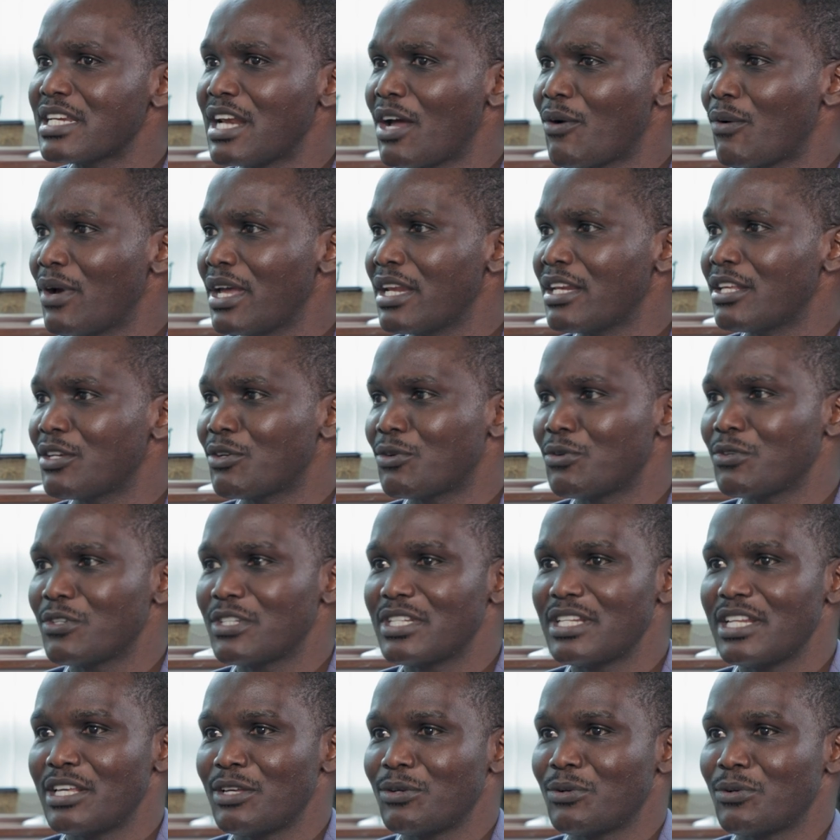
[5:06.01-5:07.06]
in a while,
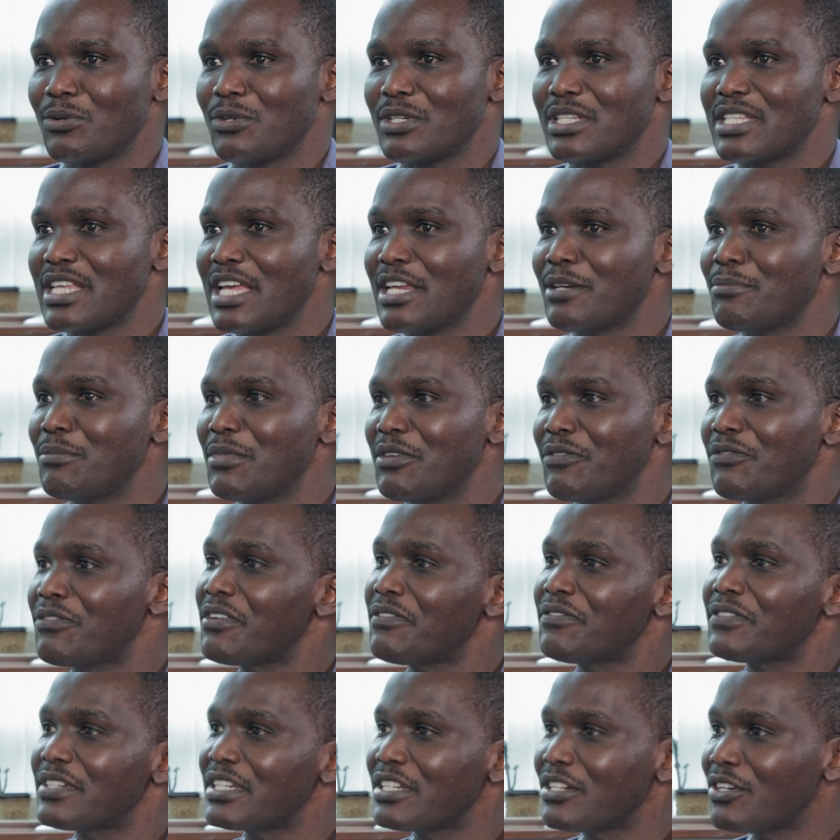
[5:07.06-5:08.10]
he could send me
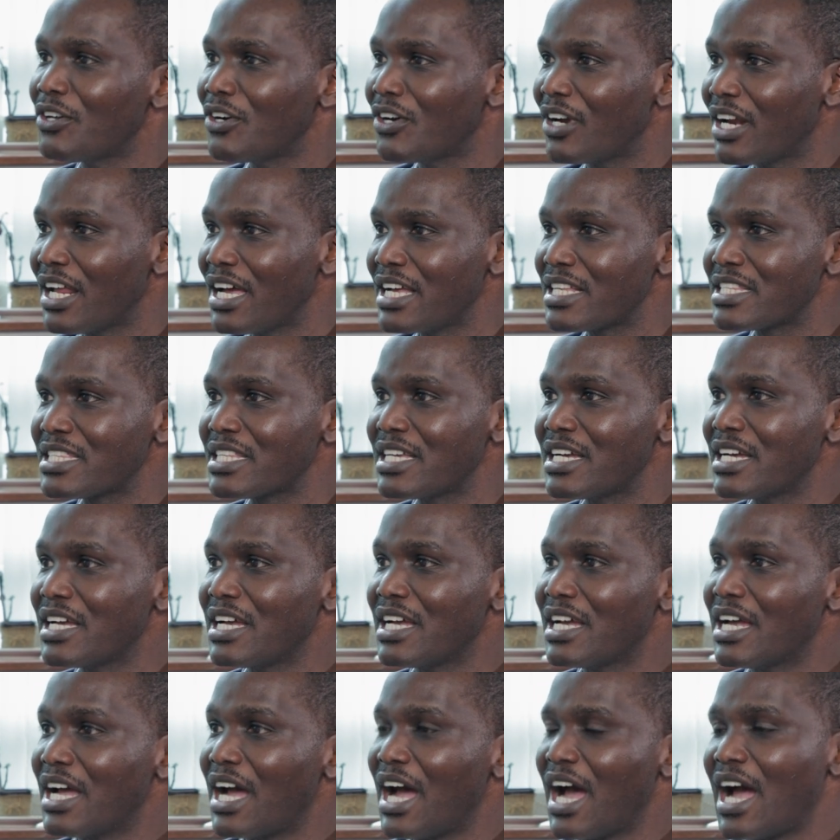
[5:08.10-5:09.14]
$50,
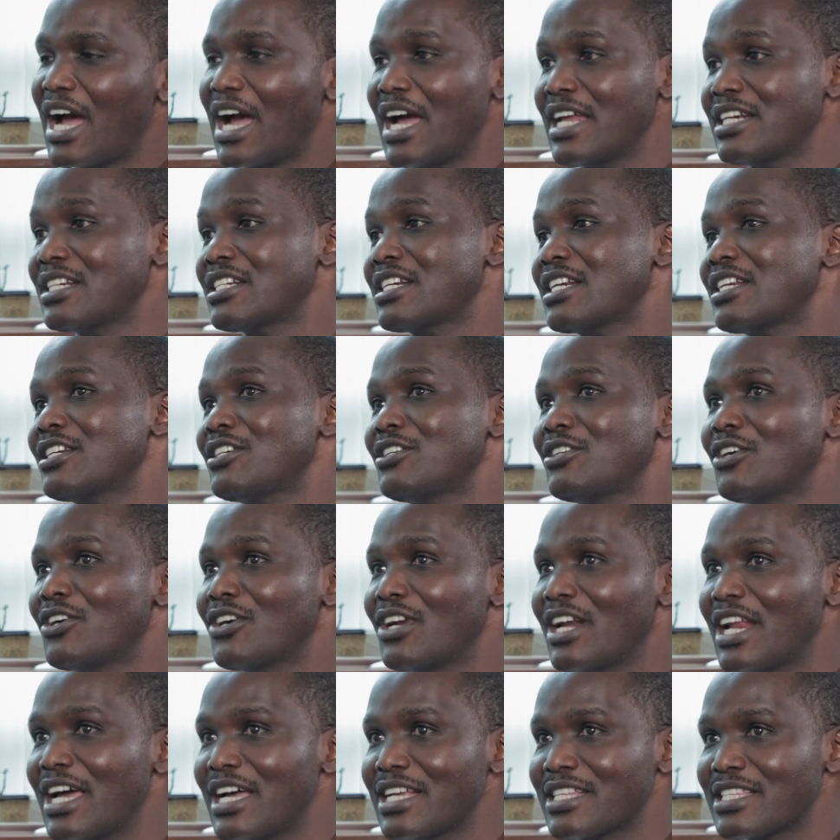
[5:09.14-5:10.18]

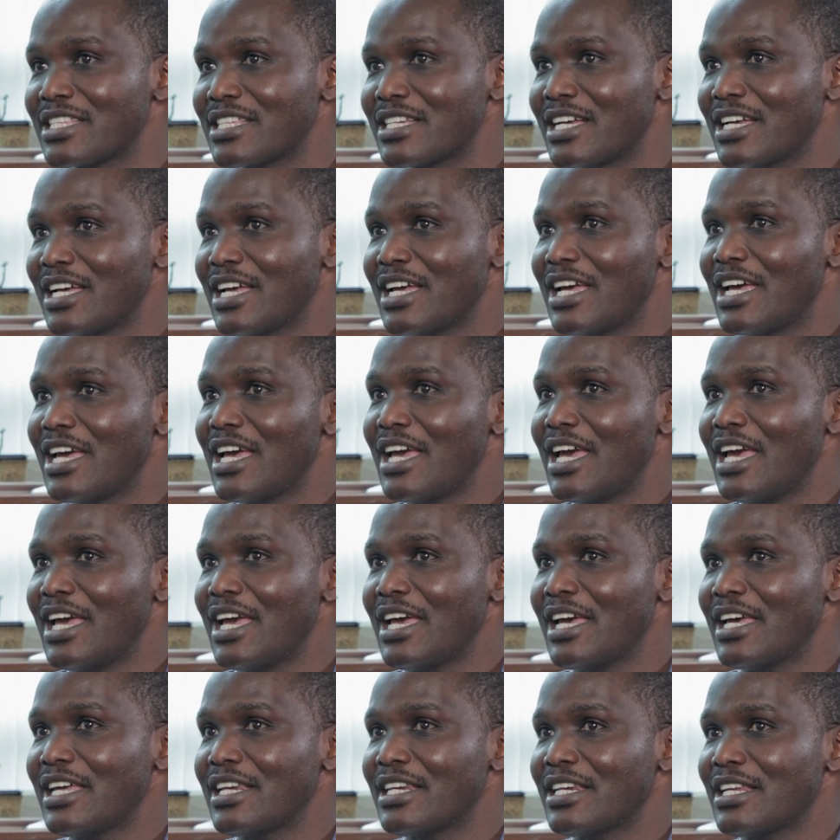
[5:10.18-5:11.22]
$100,
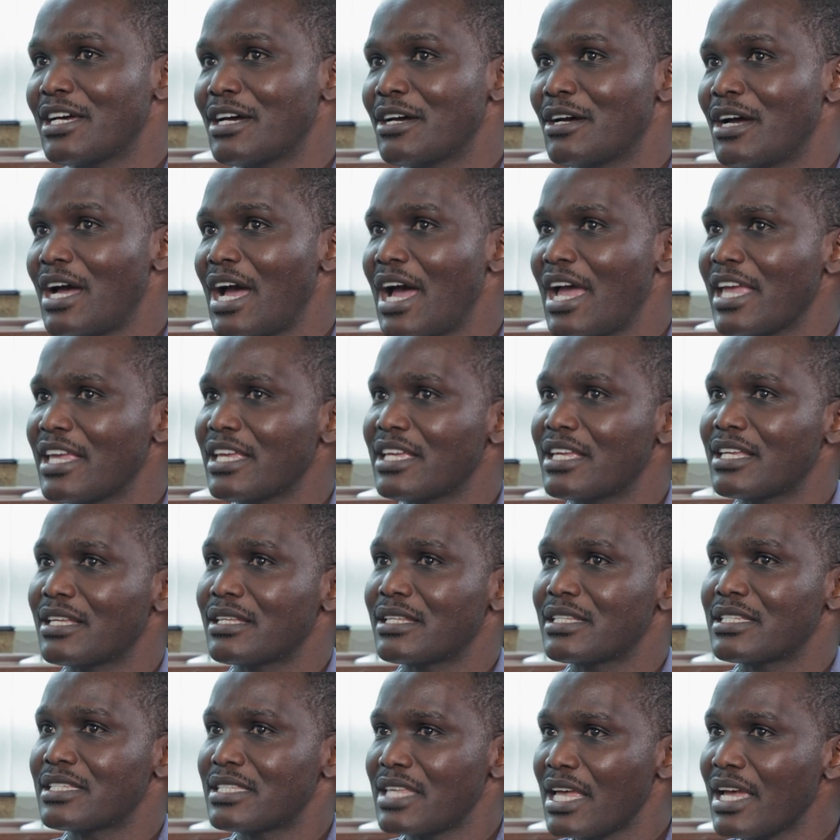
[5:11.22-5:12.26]
and I
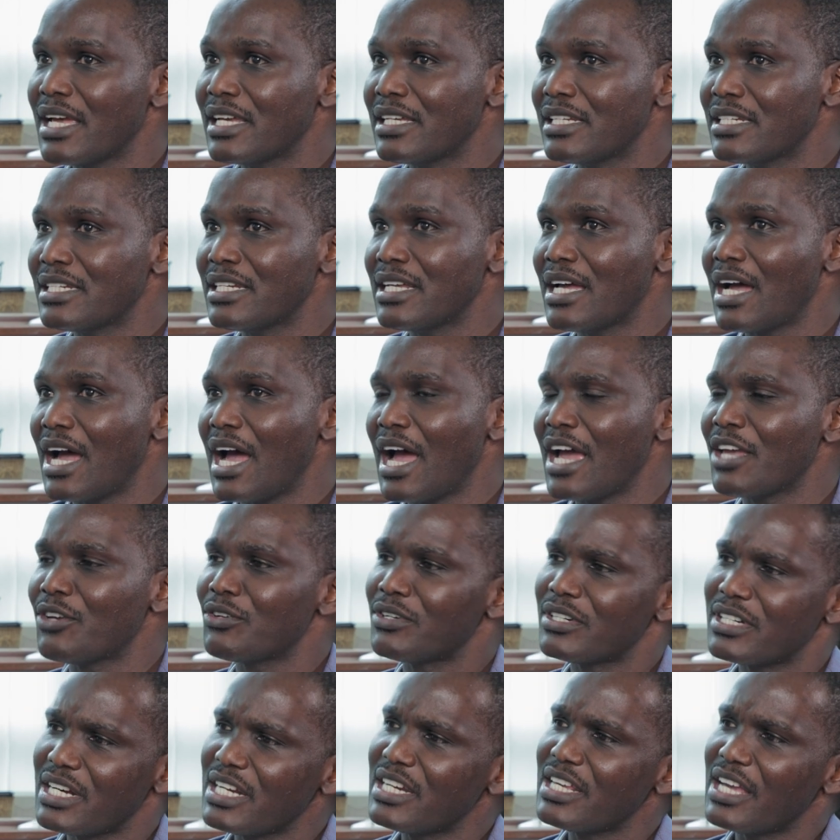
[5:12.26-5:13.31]
said, I
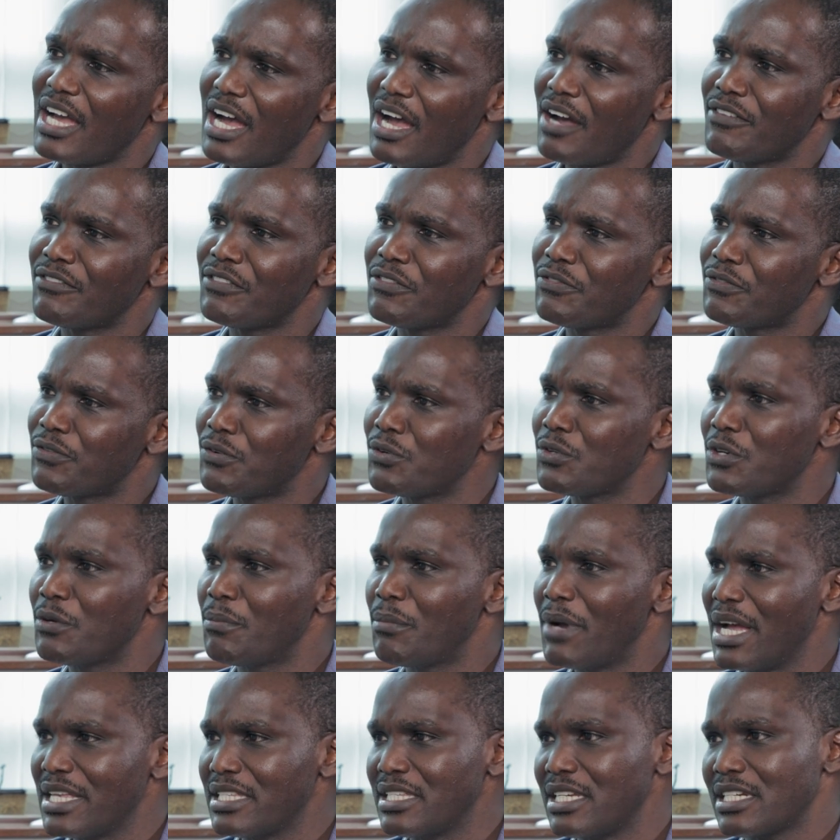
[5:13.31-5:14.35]
already have food
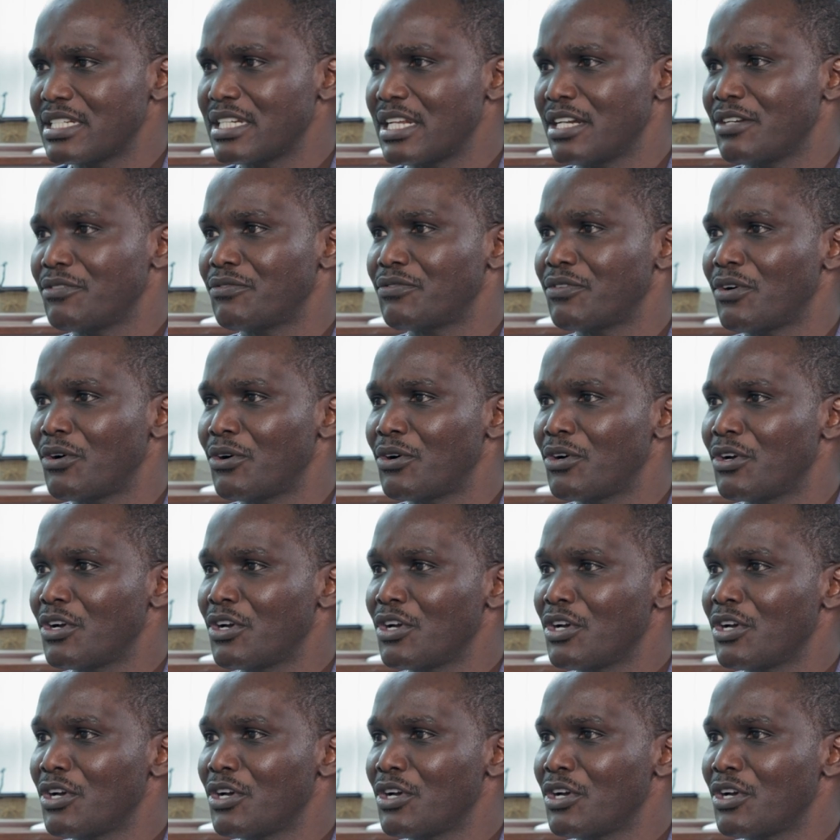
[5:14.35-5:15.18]
budgeted for.